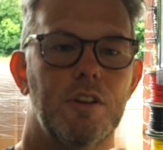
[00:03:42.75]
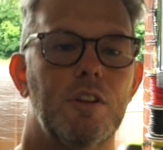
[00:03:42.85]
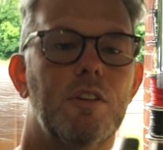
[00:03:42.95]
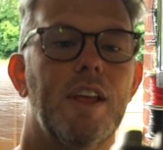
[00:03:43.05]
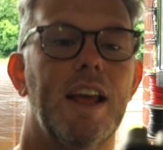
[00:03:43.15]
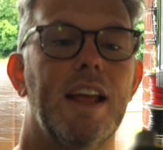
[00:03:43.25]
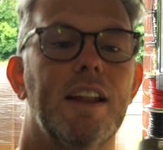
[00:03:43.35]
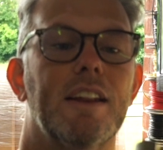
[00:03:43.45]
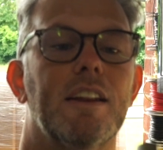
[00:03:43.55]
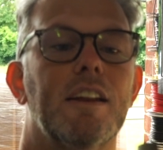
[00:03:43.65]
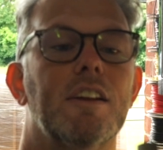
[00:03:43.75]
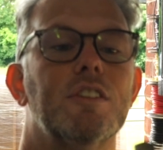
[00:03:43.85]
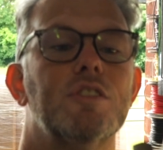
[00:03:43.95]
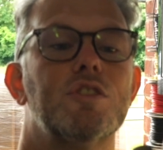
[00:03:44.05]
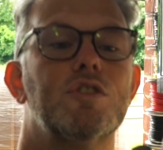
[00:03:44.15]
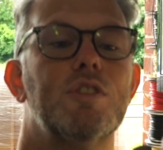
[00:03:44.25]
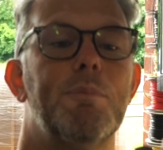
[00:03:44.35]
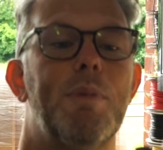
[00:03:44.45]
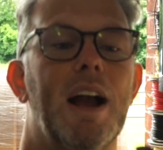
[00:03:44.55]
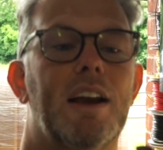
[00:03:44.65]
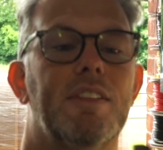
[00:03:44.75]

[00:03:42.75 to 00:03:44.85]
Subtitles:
You then strip back